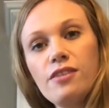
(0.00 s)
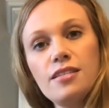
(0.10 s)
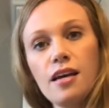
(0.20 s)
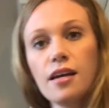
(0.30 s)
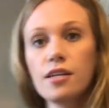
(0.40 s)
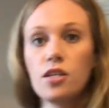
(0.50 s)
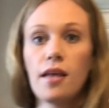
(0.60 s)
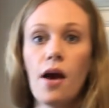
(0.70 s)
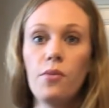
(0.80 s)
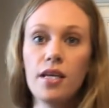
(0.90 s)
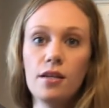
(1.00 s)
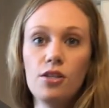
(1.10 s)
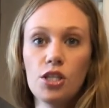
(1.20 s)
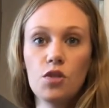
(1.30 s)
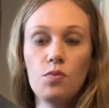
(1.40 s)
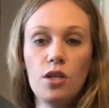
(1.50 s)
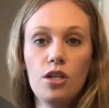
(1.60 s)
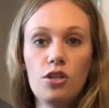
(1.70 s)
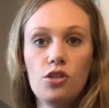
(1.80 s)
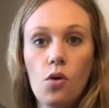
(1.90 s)
every sink, so that we can just
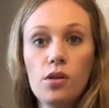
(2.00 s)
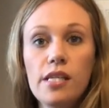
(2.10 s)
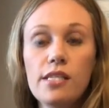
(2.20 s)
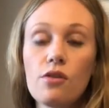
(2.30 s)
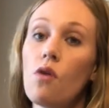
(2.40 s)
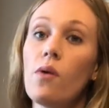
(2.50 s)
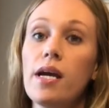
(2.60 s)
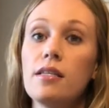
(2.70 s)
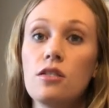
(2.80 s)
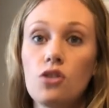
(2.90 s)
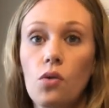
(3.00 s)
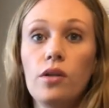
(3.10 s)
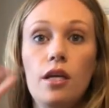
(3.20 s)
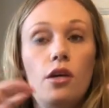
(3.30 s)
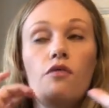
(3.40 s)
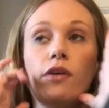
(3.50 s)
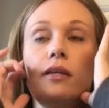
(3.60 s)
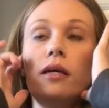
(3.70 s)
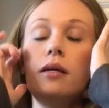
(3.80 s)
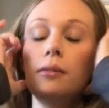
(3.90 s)
be totally zero waste, totally
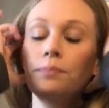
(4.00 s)
eco-friendly.